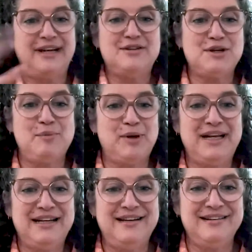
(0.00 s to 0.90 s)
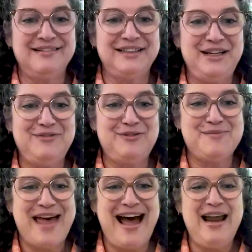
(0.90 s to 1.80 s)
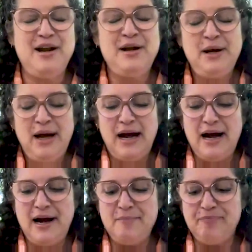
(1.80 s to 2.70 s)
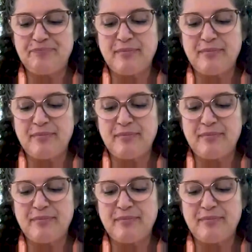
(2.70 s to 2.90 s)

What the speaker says: someone can glean from that. And